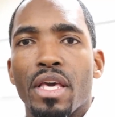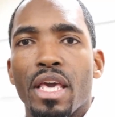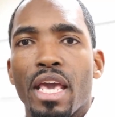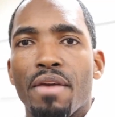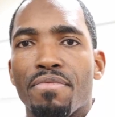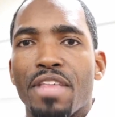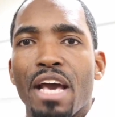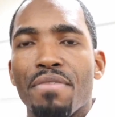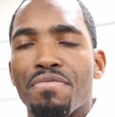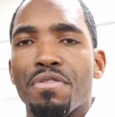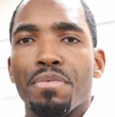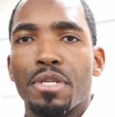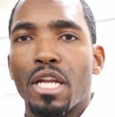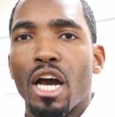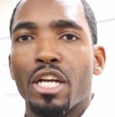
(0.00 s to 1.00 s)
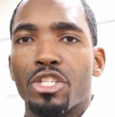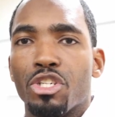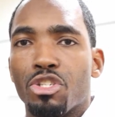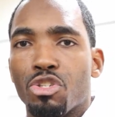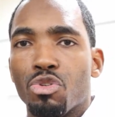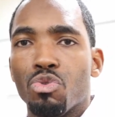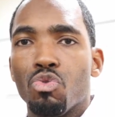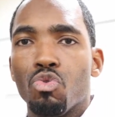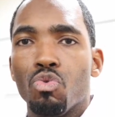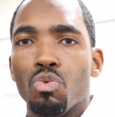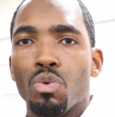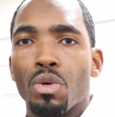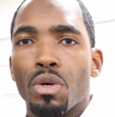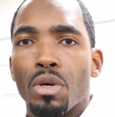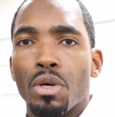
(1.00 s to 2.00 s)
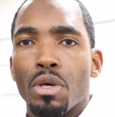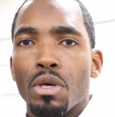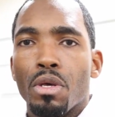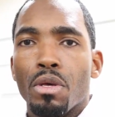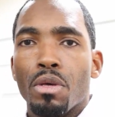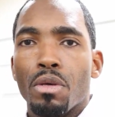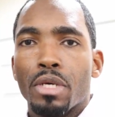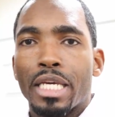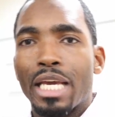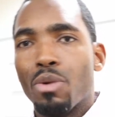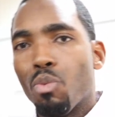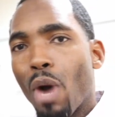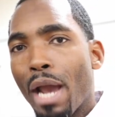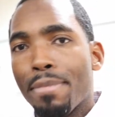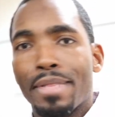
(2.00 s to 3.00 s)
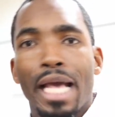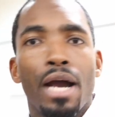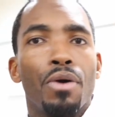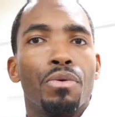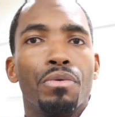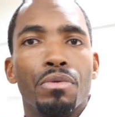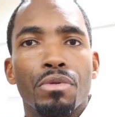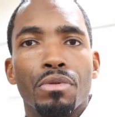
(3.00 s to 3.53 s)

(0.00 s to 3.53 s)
if that Fibonacci tool get wiped out,